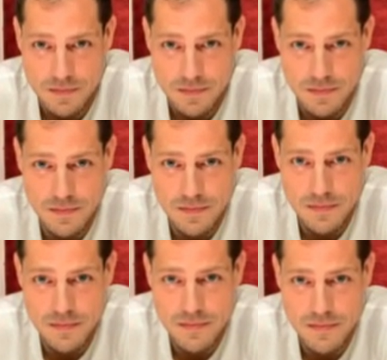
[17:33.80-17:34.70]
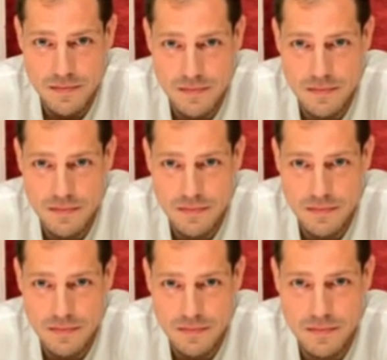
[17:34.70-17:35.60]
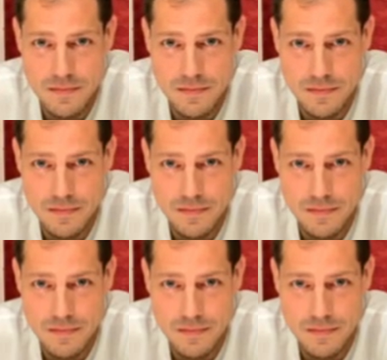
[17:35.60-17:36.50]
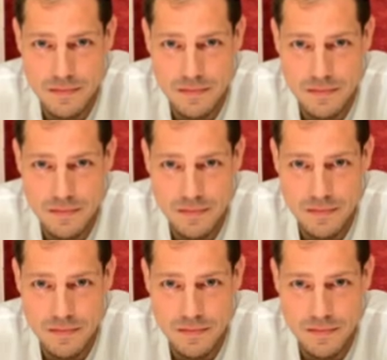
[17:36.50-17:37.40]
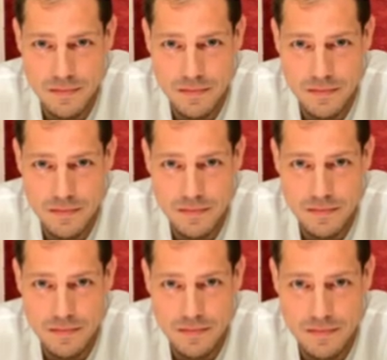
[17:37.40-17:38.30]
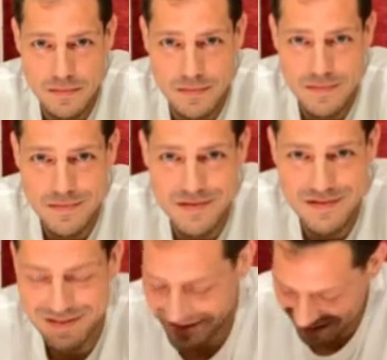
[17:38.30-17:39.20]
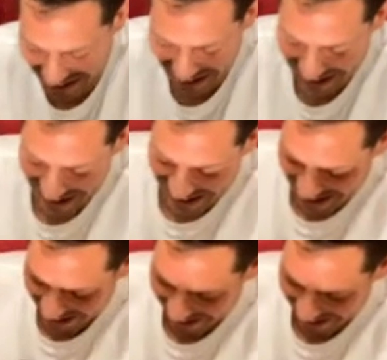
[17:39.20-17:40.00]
The person shown says nothing.